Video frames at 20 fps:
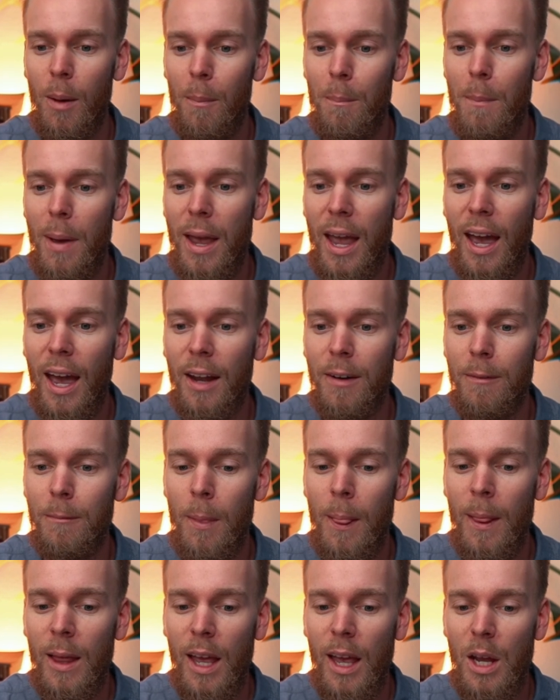man.
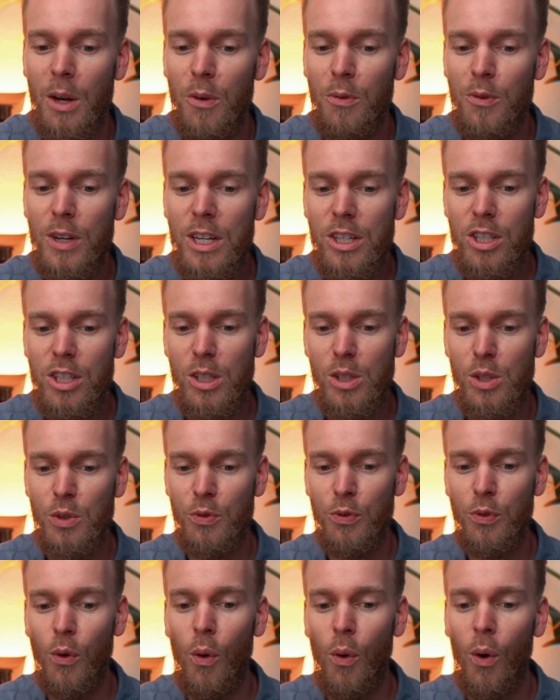In Ephesians
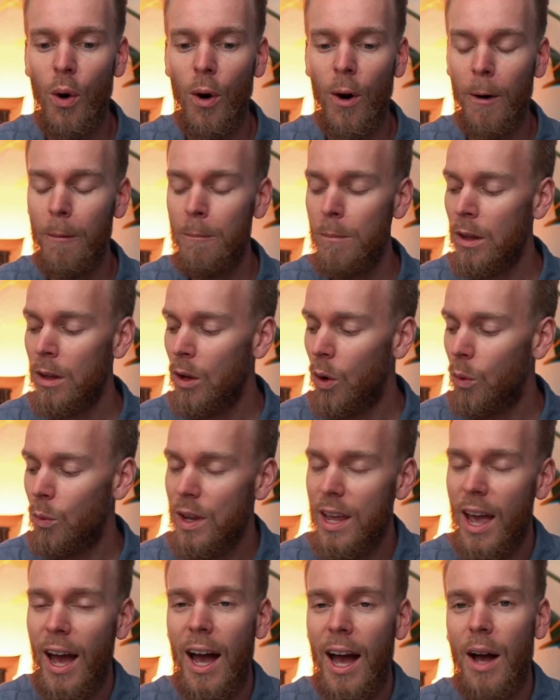4,
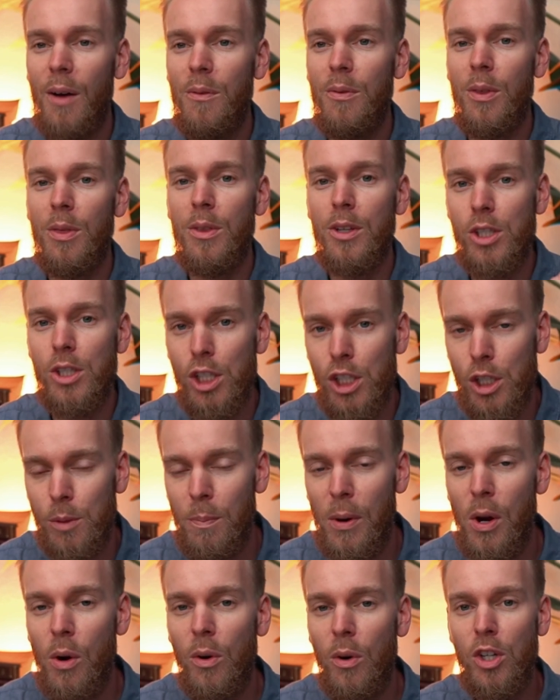we have the
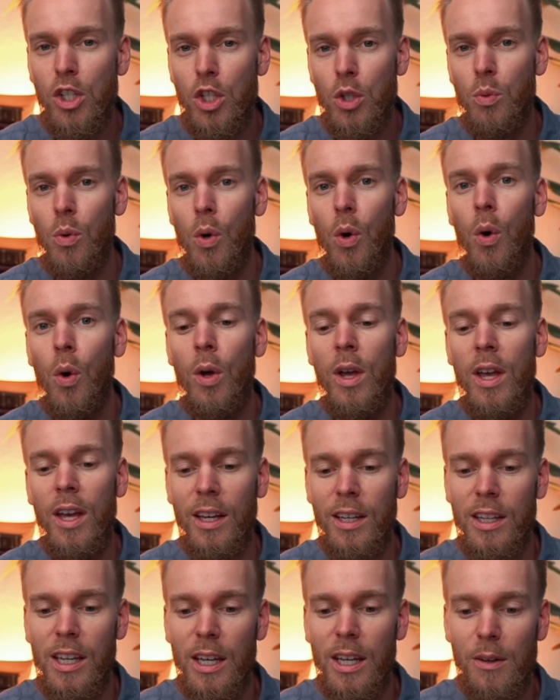spiritual
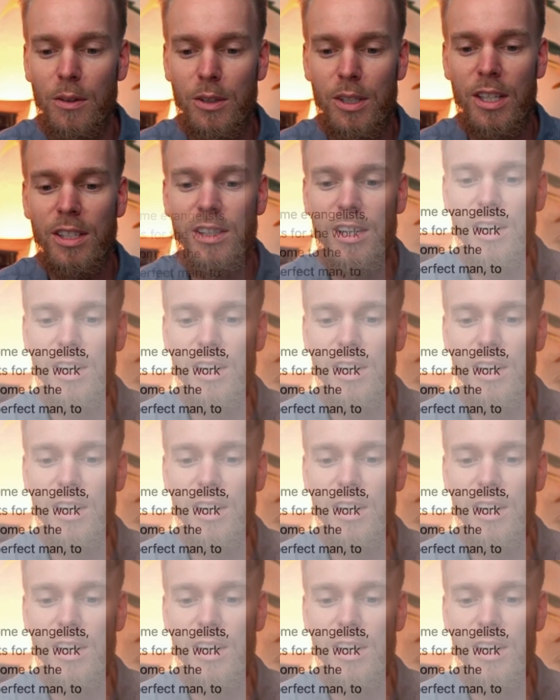gifts. It